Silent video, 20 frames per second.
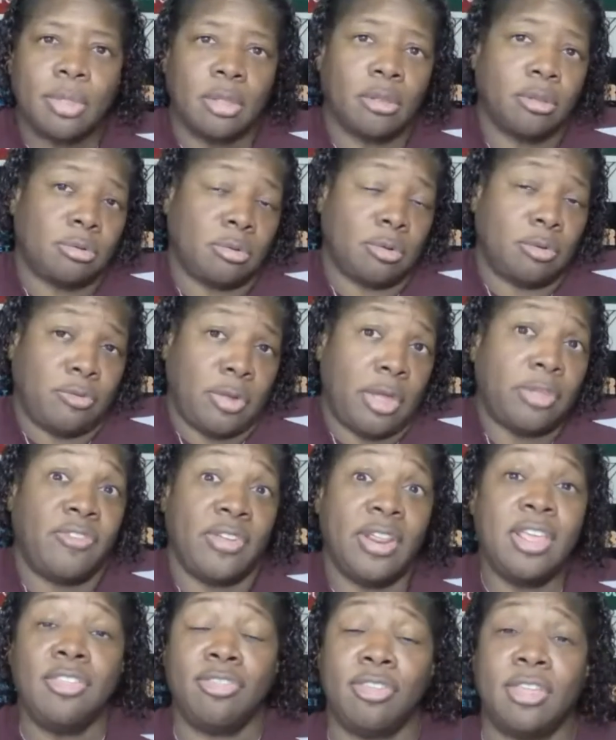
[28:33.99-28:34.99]
They'll, if
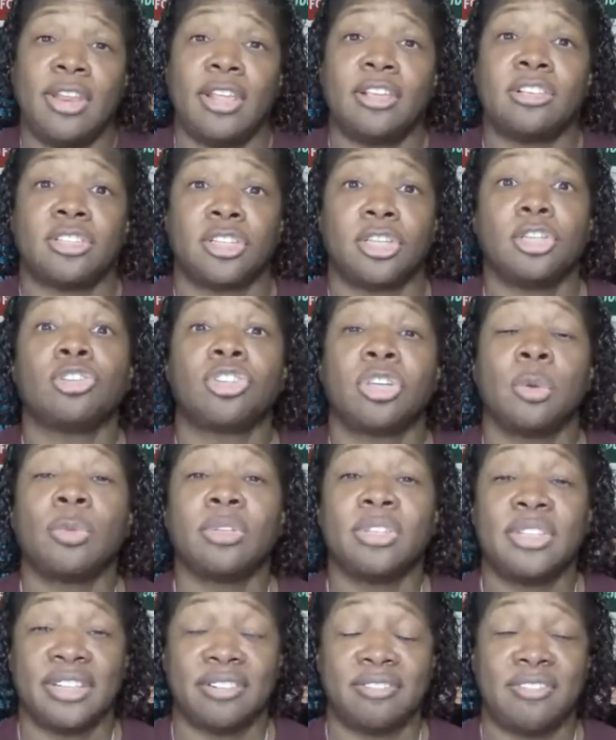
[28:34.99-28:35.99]
anything, their skill set
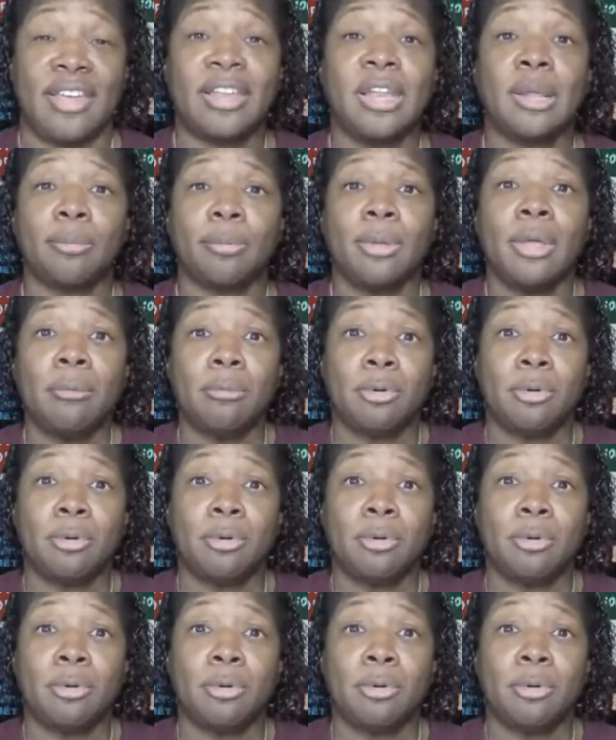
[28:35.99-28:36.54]
will develop,